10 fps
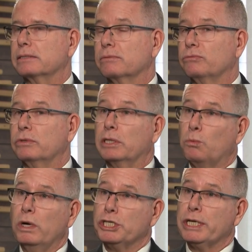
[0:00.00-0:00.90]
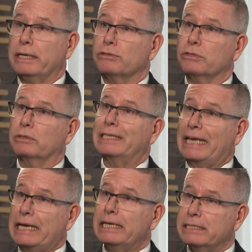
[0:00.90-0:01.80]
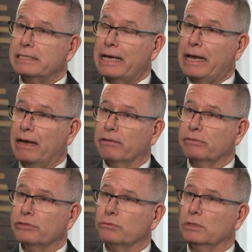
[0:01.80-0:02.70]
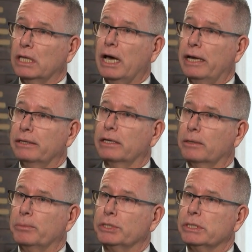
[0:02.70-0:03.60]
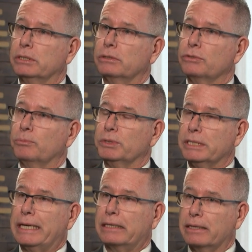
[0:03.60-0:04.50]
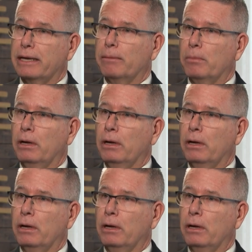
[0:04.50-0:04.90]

really, what chance do Canadians have to rely on the commission to protect them